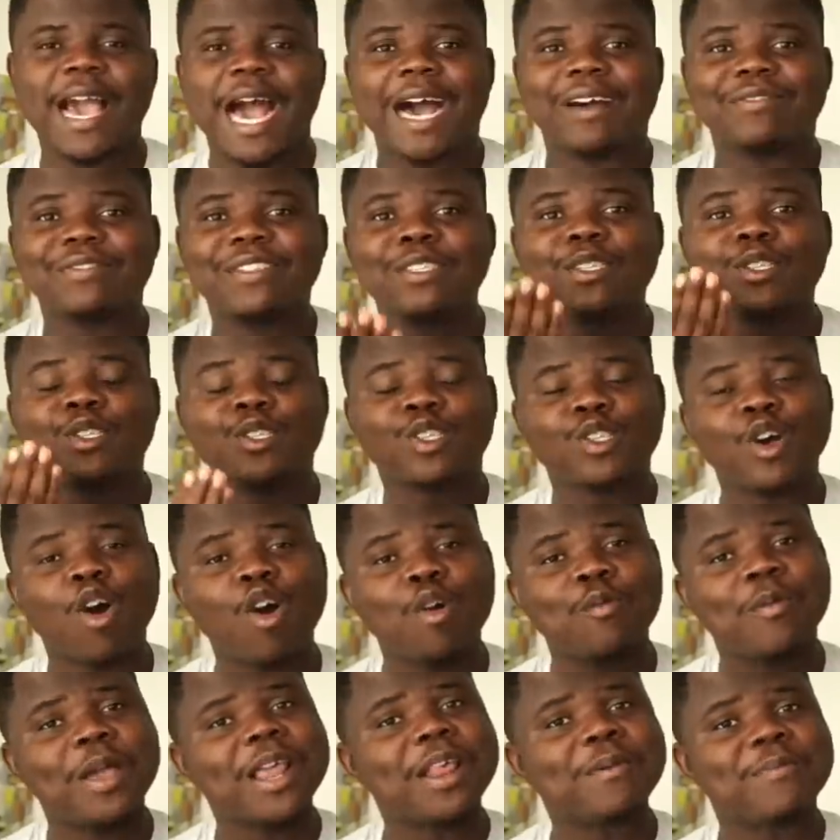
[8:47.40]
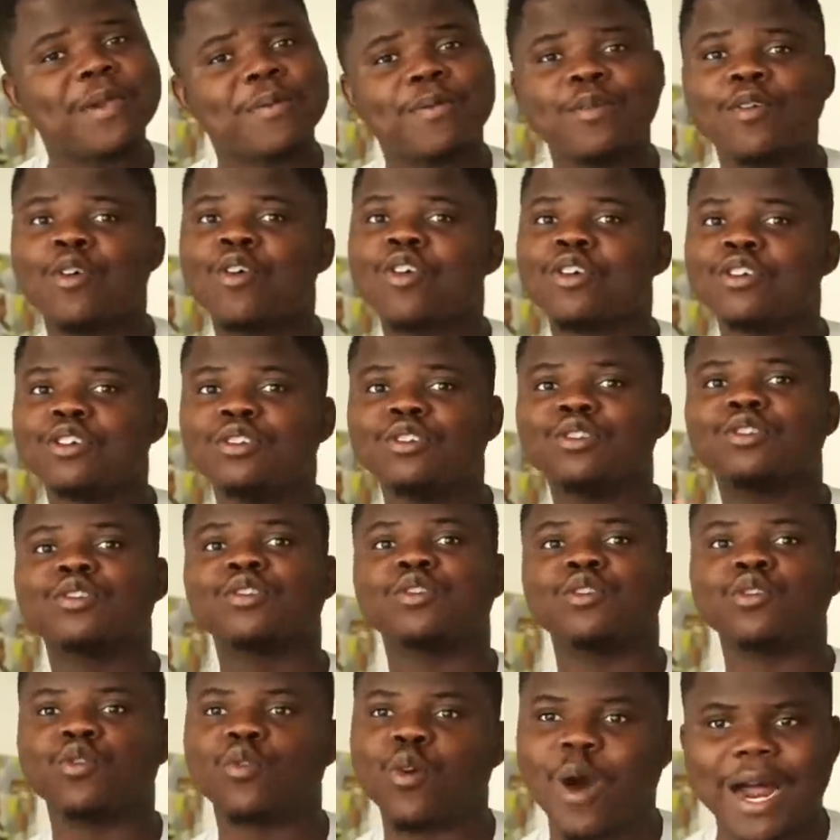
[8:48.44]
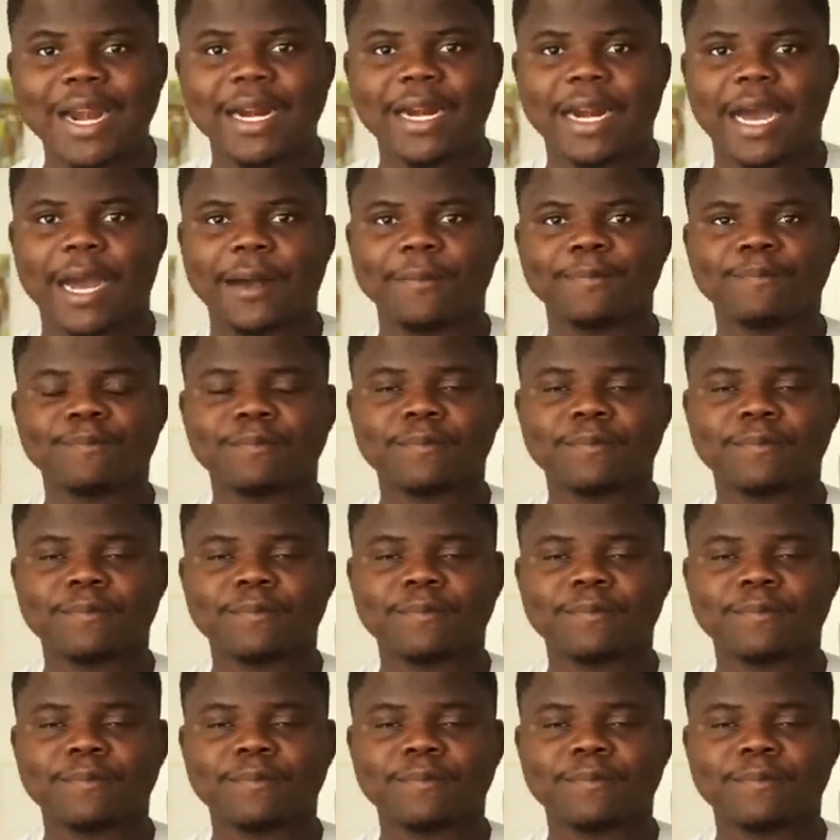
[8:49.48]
I've seen so many people going to Rwanda